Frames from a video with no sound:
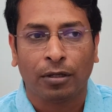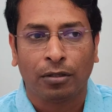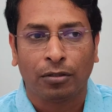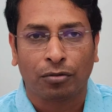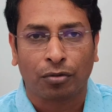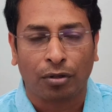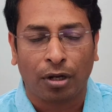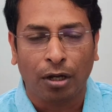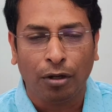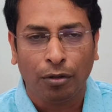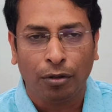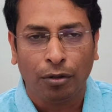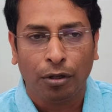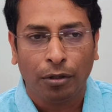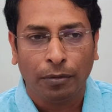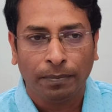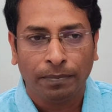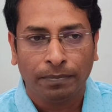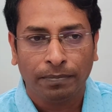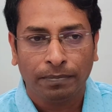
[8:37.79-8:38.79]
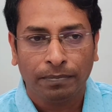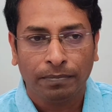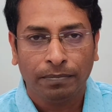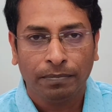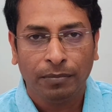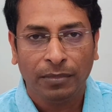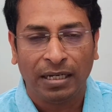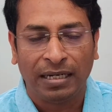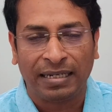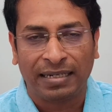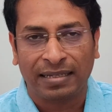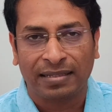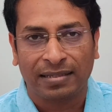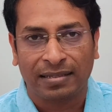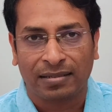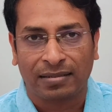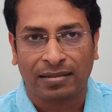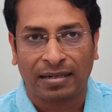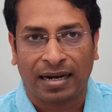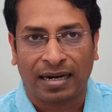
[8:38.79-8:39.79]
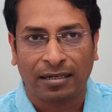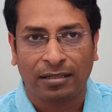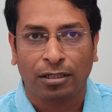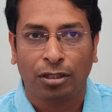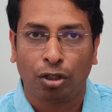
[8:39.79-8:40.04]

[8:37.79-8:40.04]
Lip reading: So now let us start the